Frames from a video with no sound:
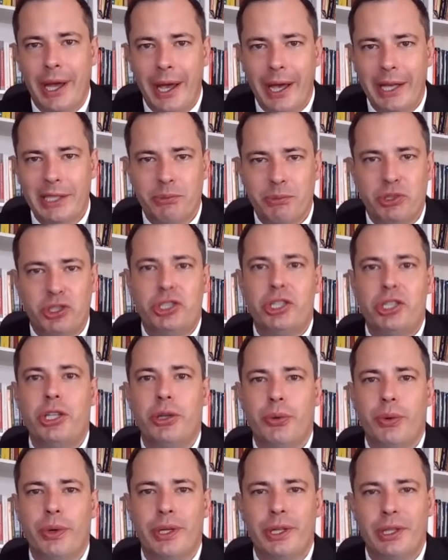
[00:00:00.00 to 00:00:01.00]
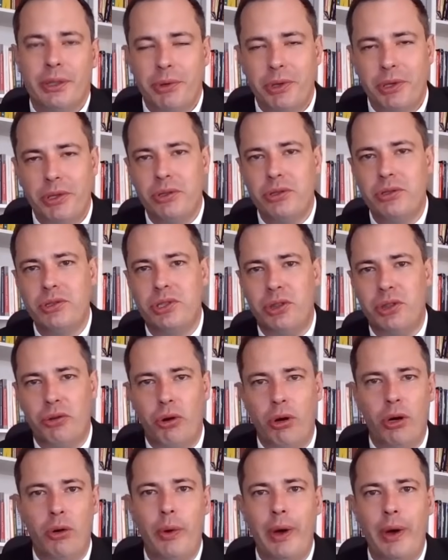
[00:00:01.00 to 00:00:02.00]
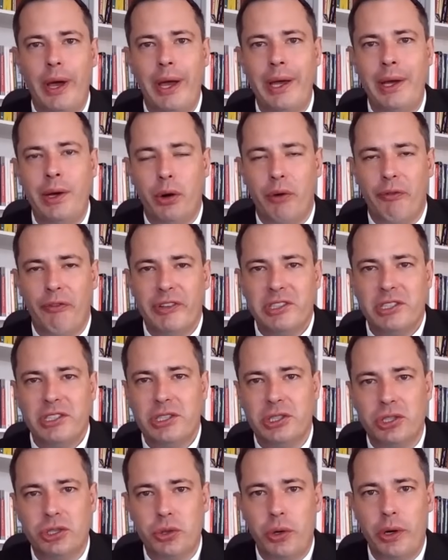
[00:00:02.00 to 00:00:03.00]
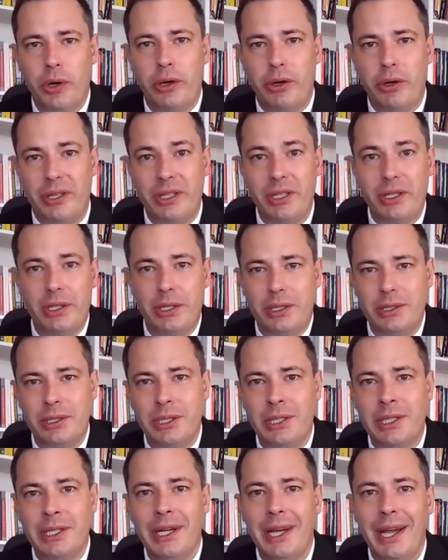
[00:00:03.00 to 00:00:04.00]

as machinery to be used and thrown away, or if it's destroyed or killed,